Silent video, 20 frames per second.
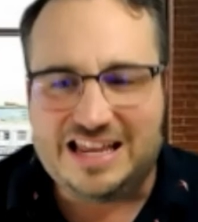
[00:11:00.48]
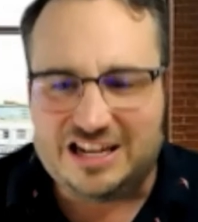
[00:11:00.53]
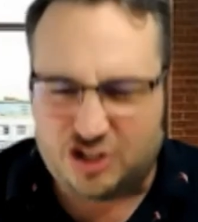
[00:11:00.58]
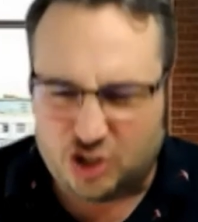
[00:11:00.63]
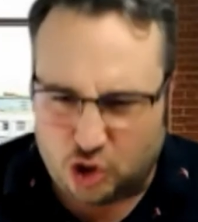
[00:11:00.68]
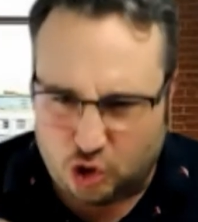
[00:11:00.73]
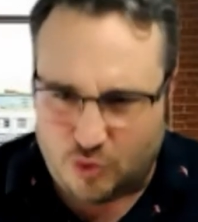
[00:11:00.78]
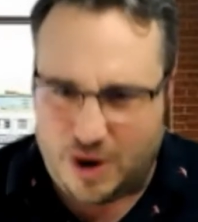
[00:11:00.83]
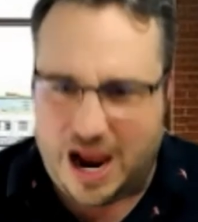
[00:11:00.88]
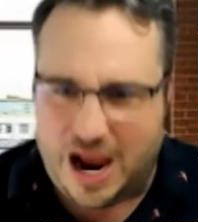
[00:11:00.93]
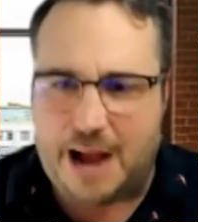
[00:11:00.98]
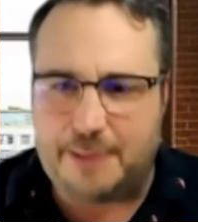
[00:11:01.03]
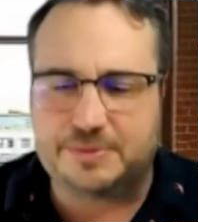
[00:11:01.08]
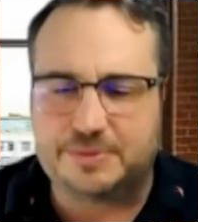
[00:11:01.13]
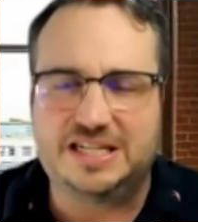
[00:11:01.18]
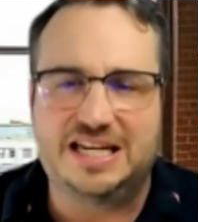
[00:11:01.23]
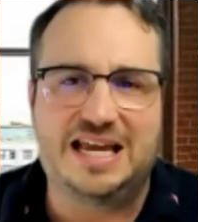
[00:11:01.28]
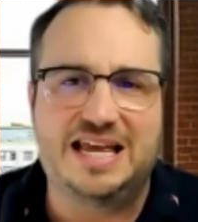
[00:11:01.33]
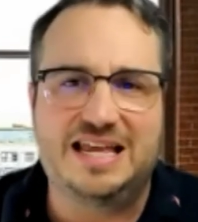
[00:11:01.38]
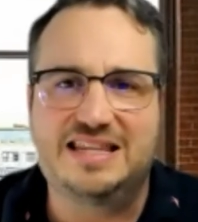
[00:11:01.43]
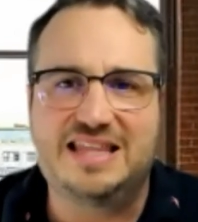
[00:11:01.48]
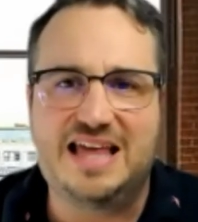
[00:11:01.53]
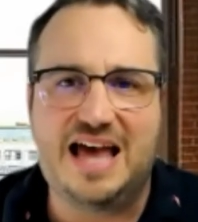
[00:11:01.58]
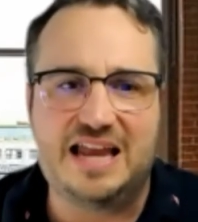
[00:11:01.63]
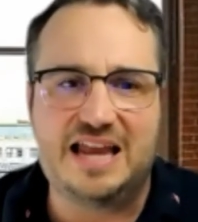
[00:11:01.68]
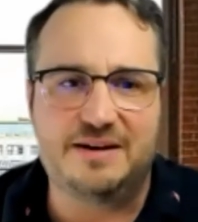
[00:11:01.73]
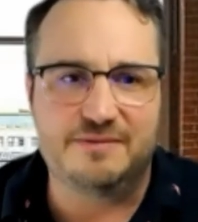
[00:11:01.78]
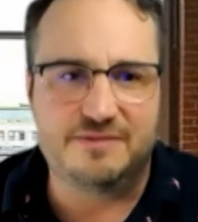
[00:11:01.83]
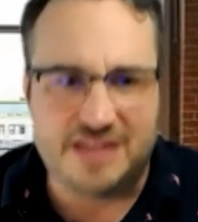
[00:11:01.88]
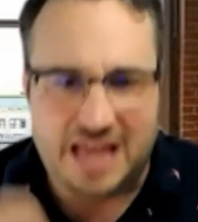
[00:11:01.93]
it trapped in
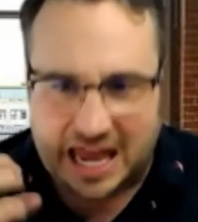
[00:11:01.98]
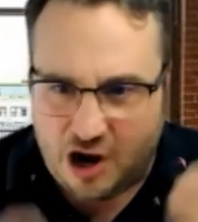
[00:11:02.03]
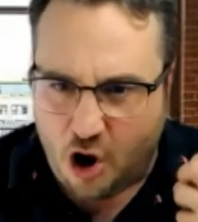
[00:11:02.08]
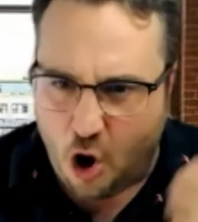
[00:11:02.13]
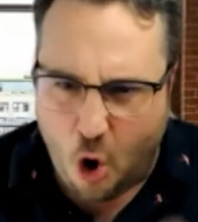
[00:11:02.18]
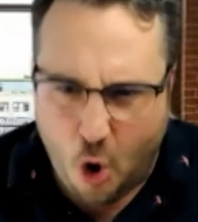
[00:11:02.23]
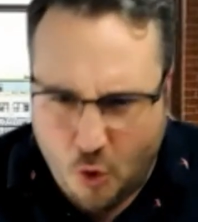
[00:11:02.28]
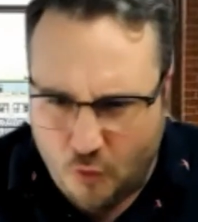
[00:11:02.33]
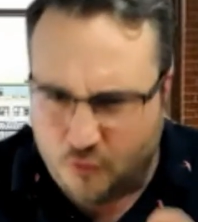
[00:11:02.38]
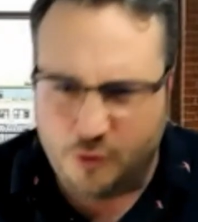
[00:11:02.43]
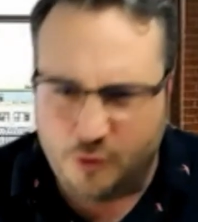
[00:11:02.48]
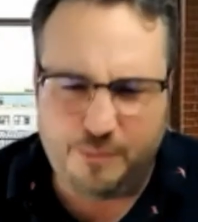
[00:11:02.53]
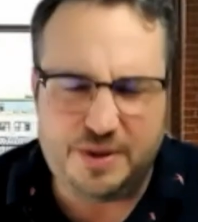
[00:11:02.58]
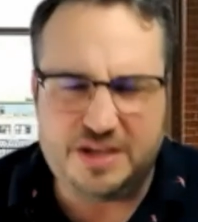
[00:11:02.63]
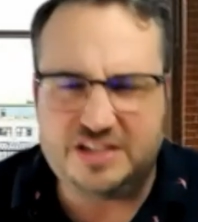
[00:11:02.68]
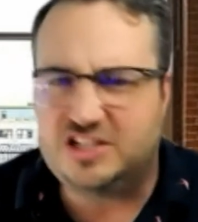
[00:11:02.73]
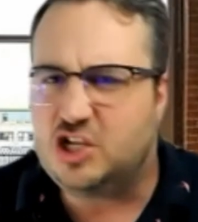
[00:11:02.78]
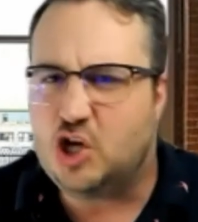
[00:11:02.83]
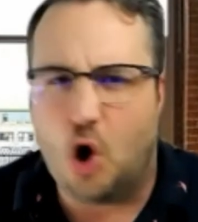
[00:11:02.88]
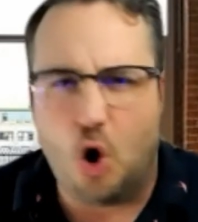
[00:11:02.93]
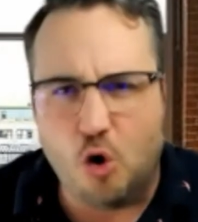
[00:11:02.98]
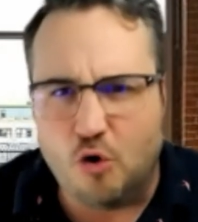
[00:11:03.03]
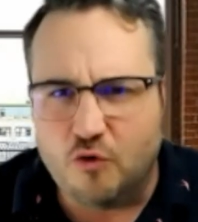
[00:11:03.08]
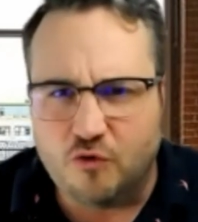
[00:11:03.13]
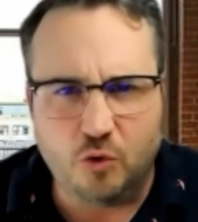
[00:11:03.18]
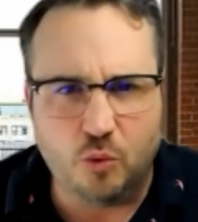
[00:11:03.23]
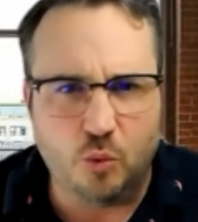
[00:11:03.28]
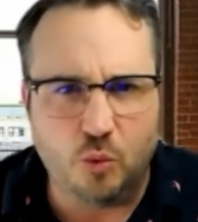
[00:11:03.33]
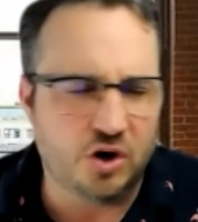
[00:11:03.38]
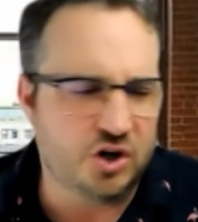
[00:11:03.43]
that that overbusy,
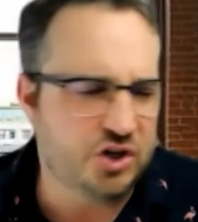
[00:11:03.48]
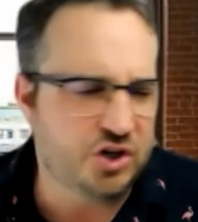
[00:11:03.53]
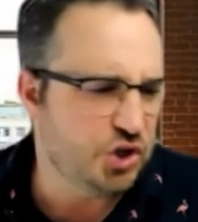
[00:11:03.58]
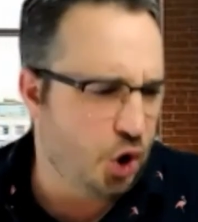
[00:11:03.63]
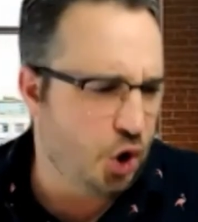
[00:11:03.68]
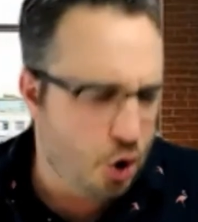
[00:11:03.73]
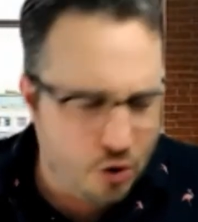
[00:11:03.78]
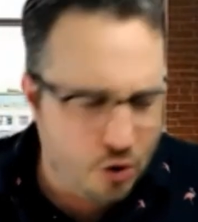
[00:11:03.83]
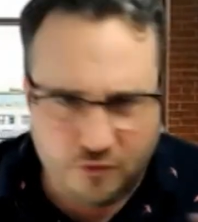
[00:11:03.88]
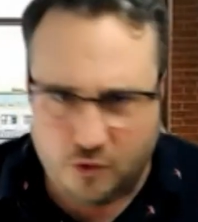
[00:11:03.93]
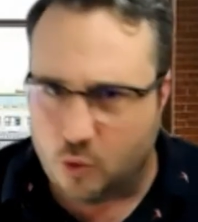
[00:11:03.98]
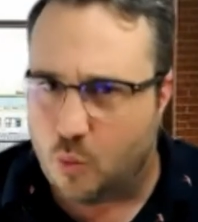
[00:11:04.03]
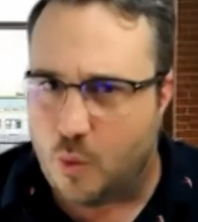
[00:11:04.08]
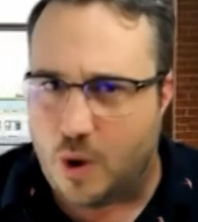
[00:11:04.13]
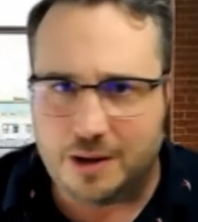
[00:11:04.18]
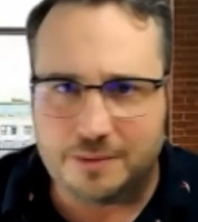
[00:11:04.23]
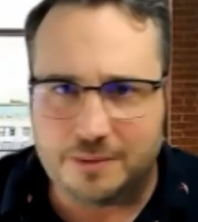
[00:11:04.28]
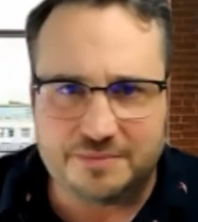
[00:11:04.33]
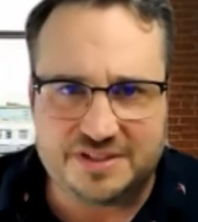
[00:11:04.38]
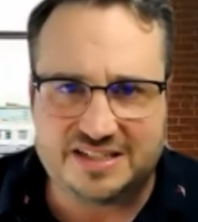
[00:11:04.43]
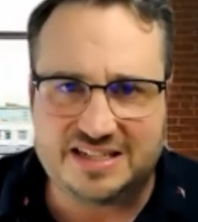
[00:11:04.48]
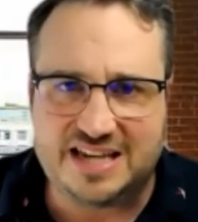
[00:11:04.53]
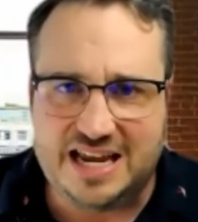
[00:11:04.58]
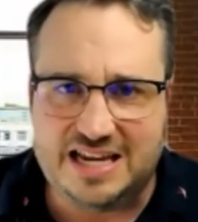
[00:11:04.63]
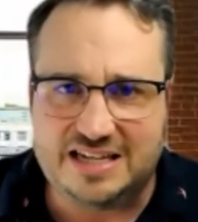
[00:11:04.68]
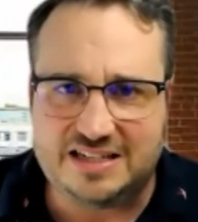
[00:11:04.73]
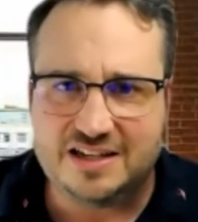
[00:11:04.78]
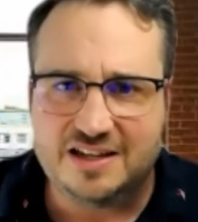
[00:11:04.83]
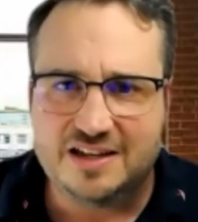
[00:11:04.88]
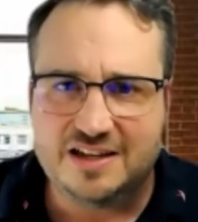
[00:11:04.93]
overworked, overwhelmed
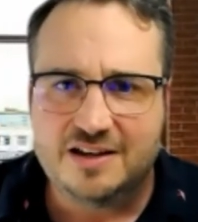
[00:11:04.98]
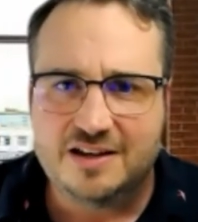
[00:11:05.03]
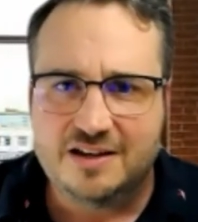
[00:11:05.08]
state,